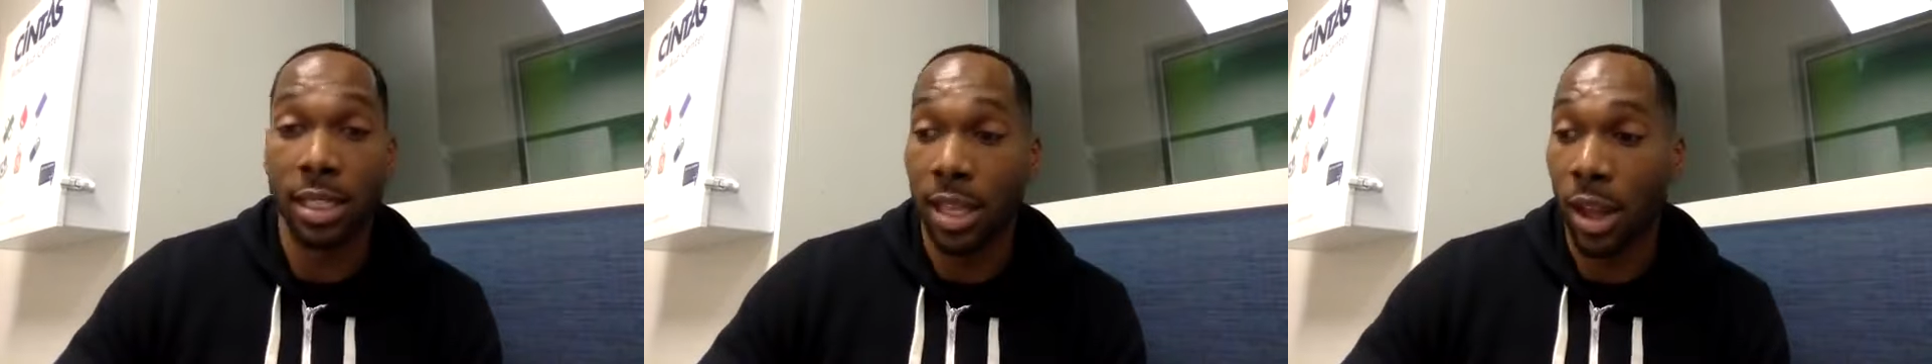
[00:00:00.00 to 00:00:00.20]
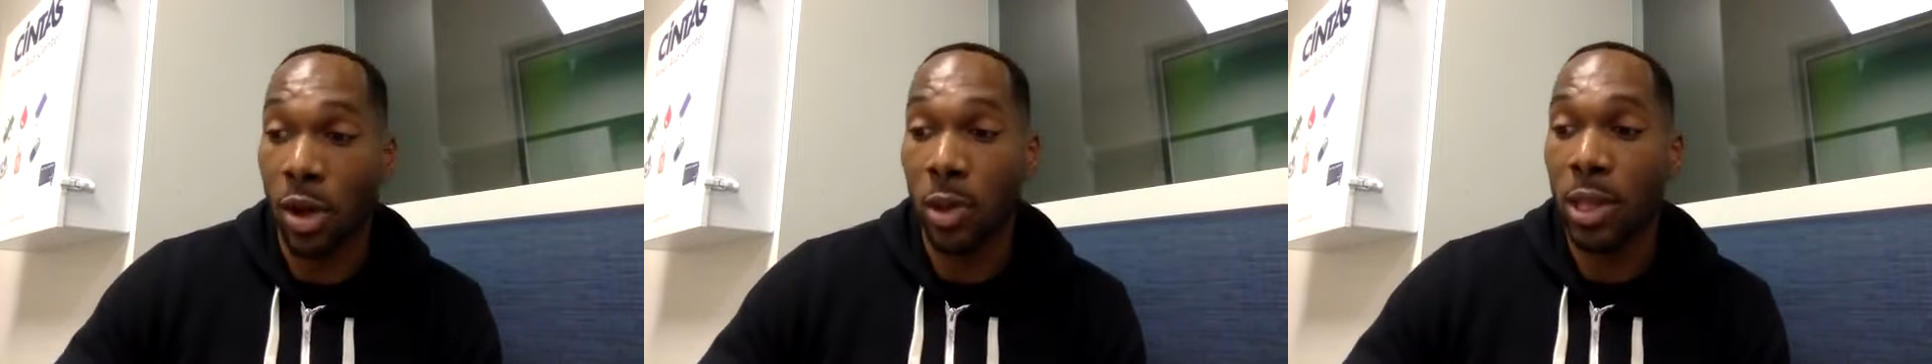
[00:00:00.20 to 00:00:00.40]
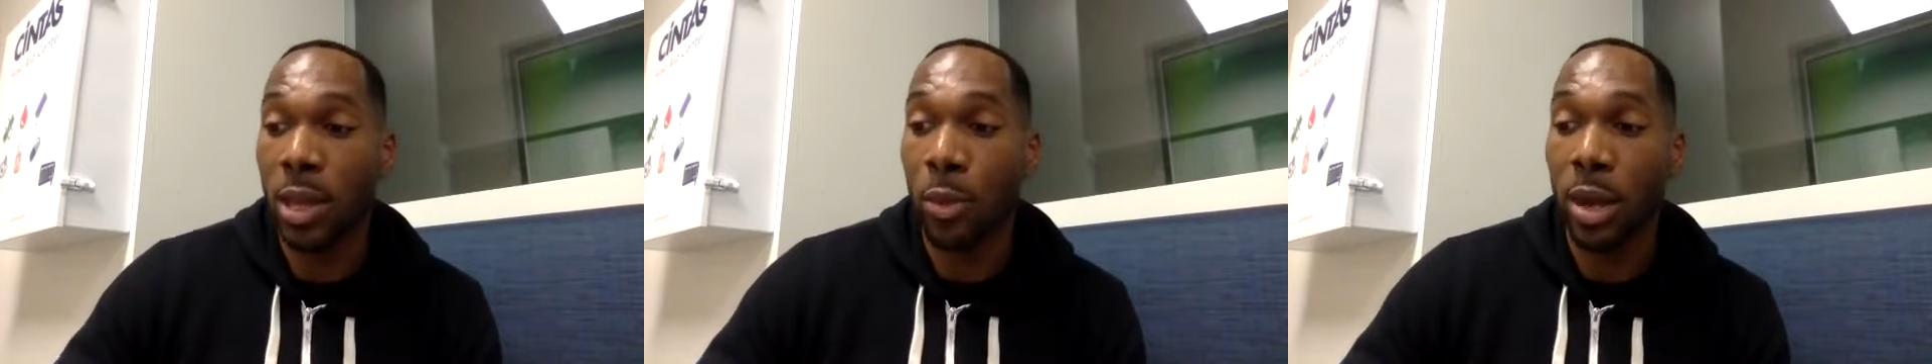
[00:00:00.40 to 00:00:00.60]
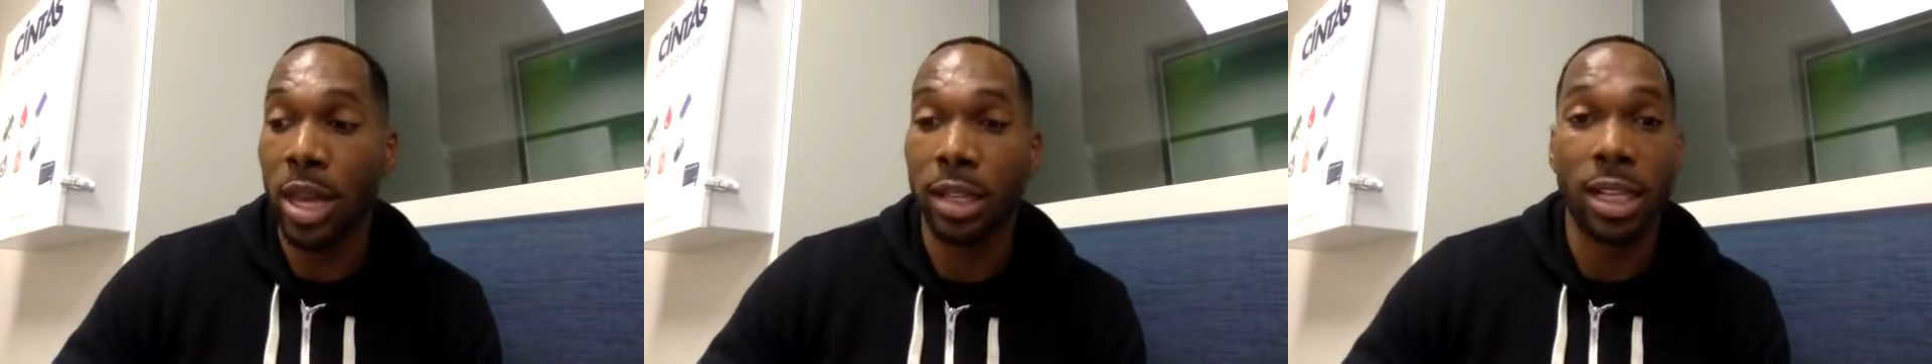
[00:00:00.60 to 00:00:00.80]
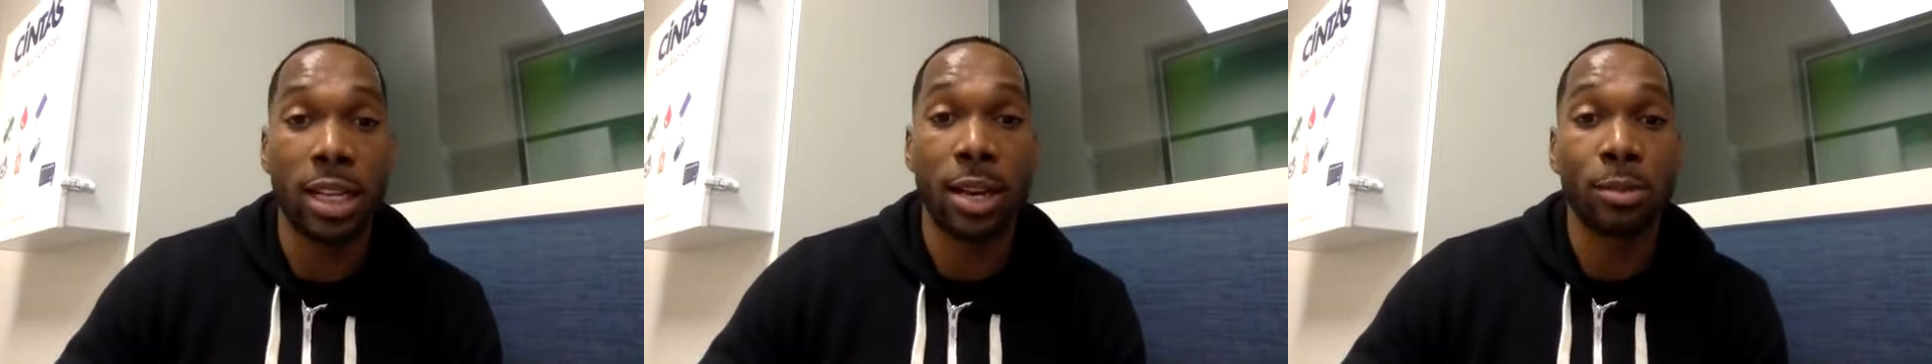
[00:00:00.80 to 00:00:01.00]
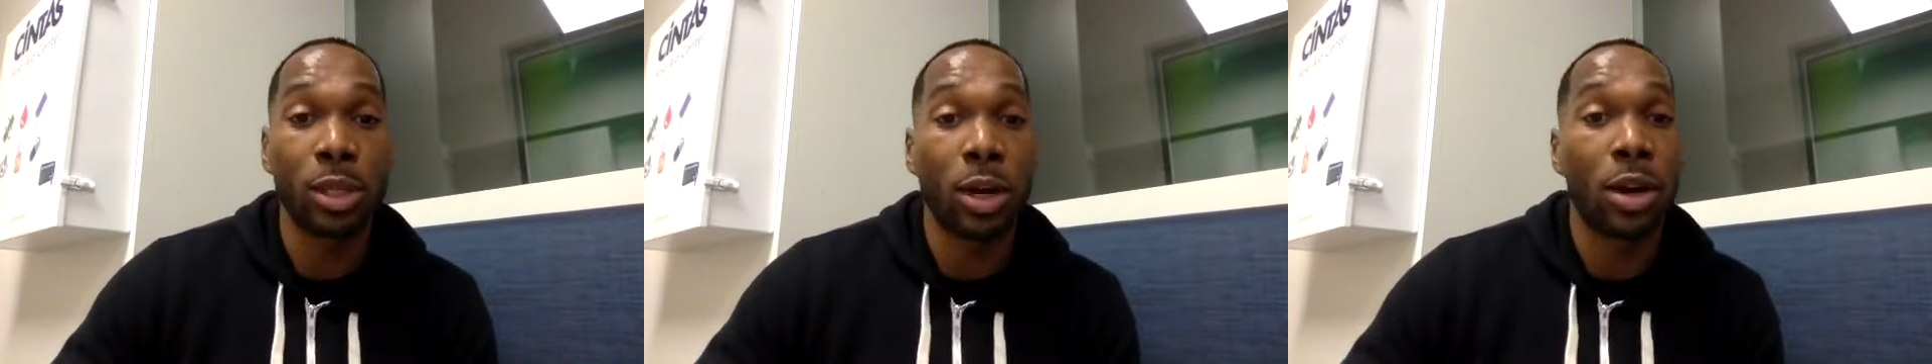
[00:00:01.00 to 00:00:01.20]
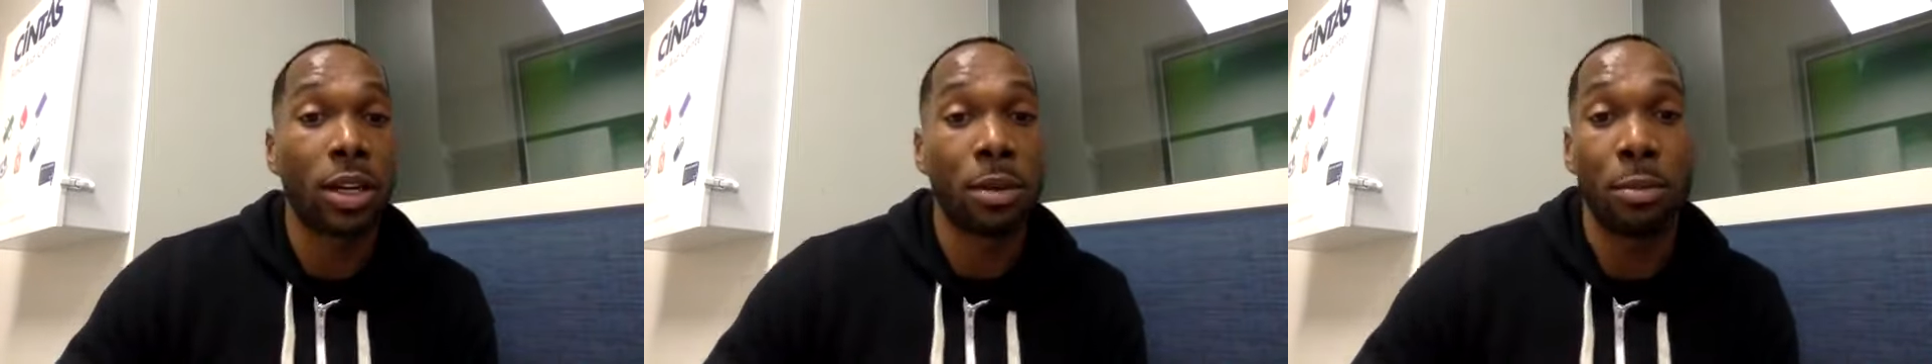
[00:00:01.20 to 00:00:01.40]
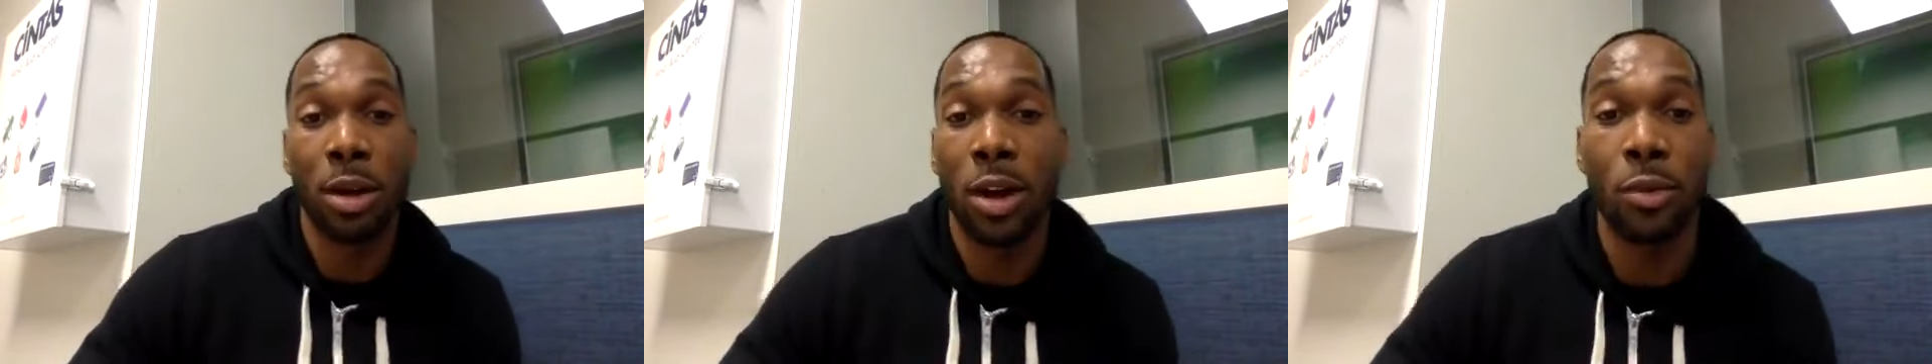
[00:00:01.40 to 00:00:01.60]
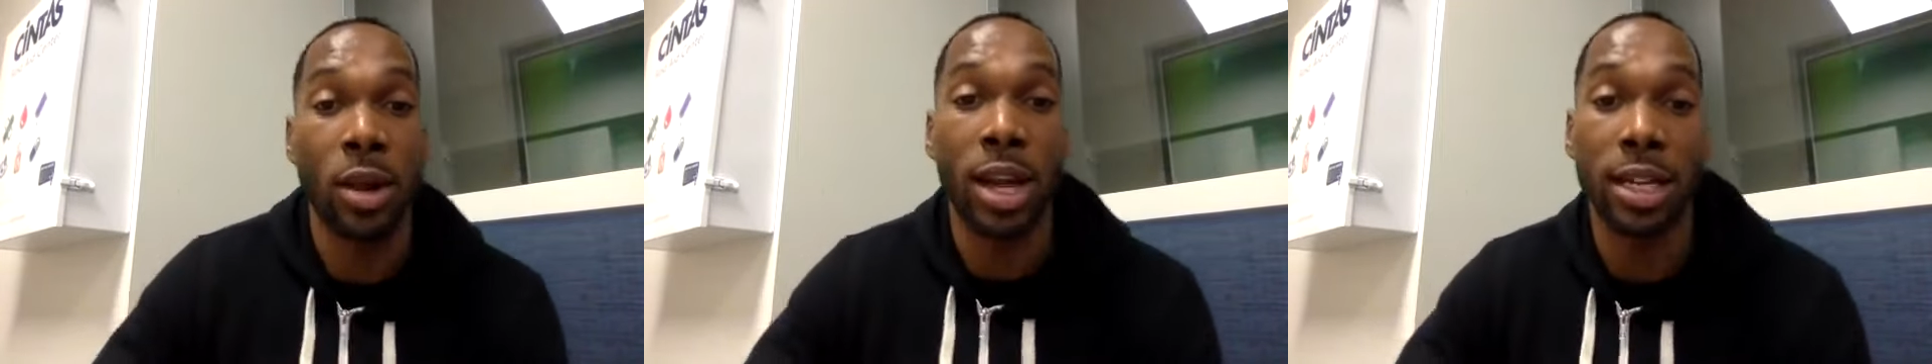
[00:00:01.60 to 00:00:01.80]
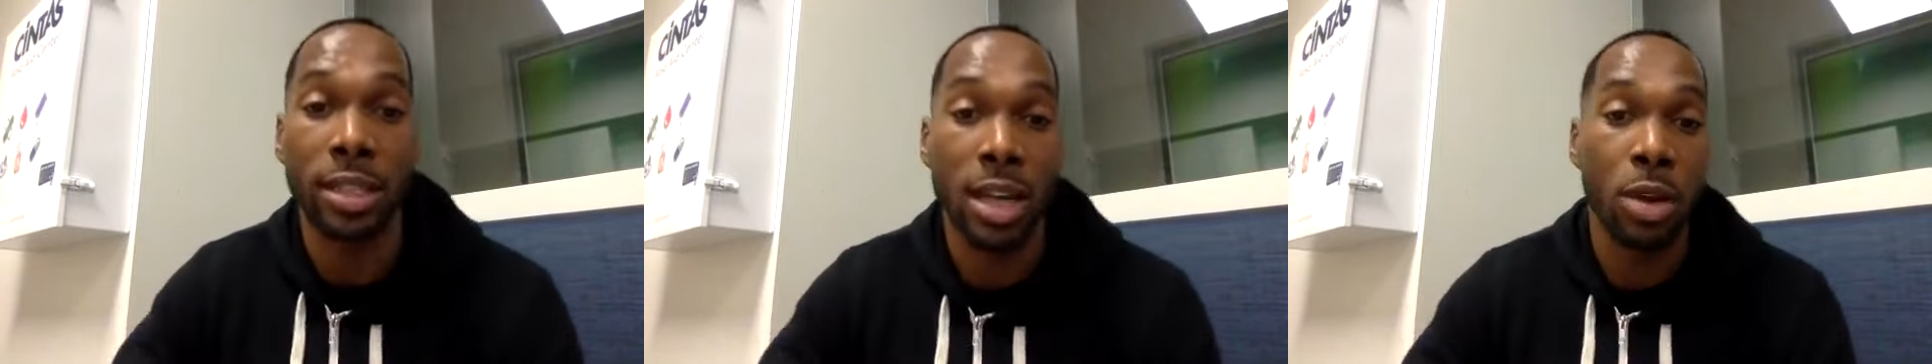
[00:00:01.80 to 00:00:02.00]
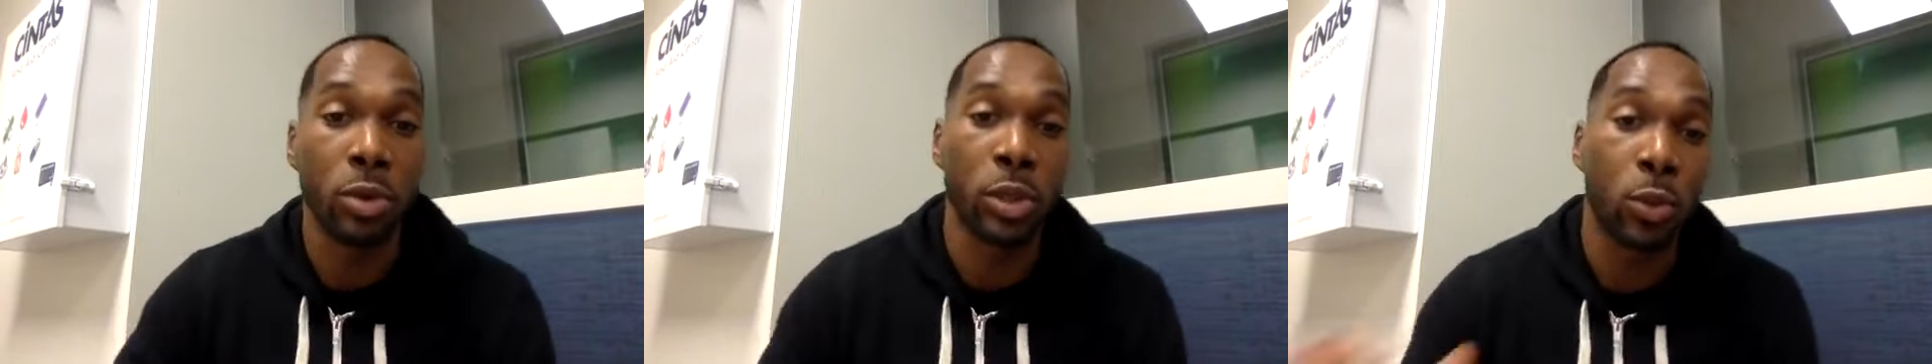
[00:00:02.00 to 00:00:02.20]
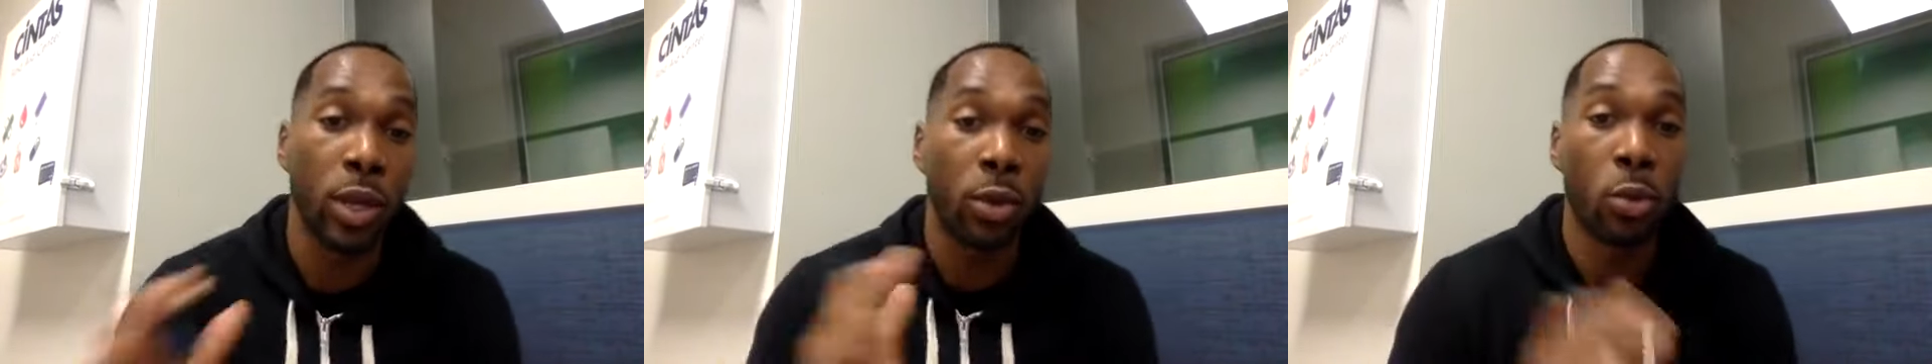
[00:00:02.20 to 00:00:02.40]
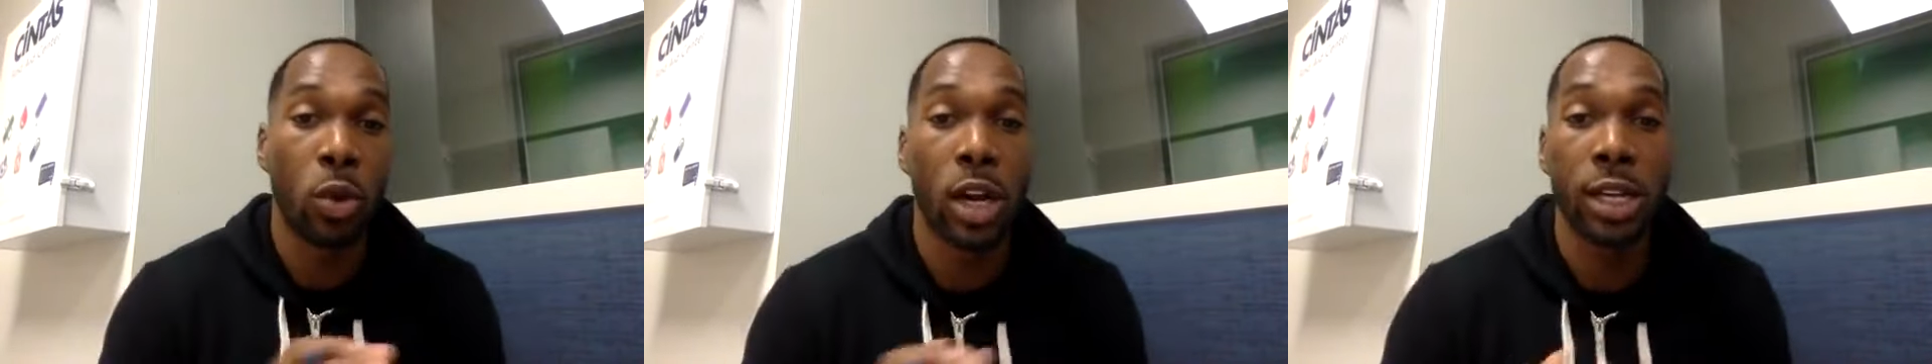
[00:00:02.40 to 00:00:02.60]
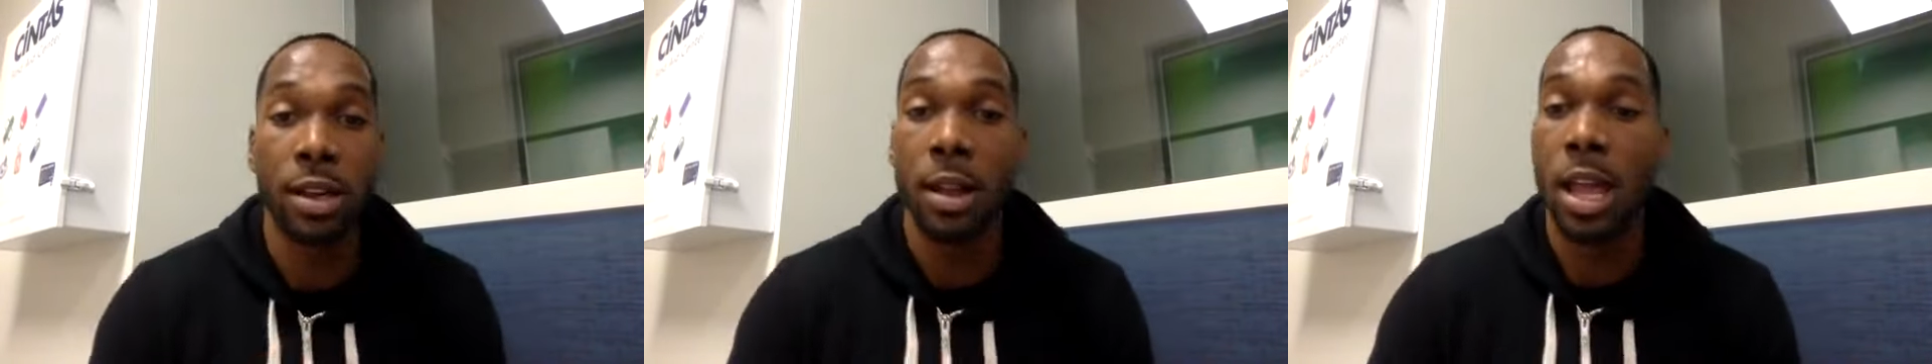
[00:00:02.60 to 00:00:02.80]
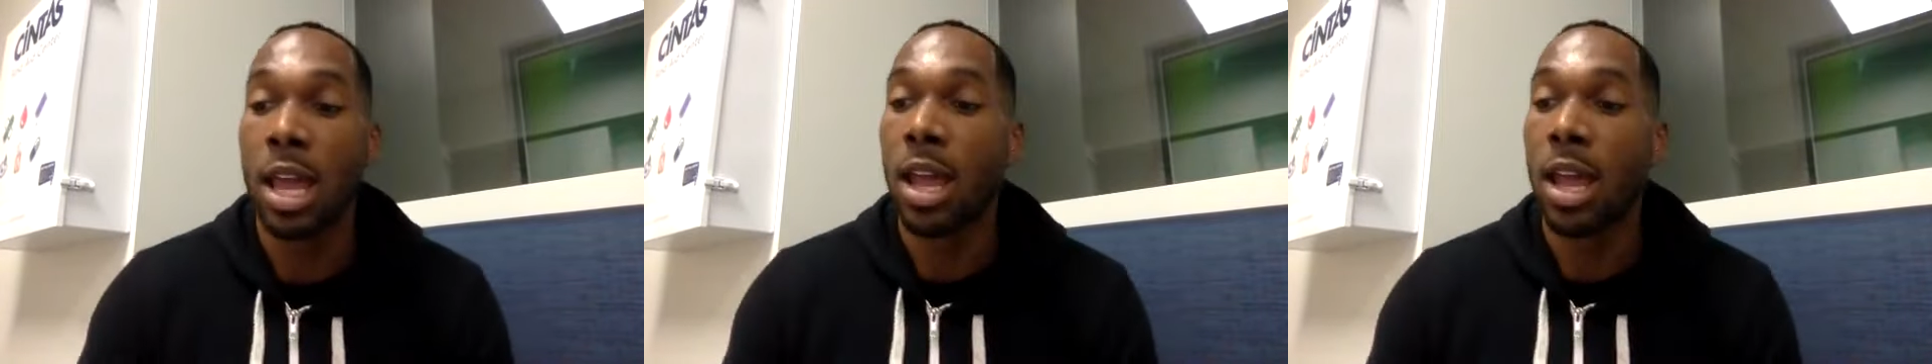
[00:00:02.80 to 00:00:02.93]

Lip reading: The only week that I'm talking about right now is week 1,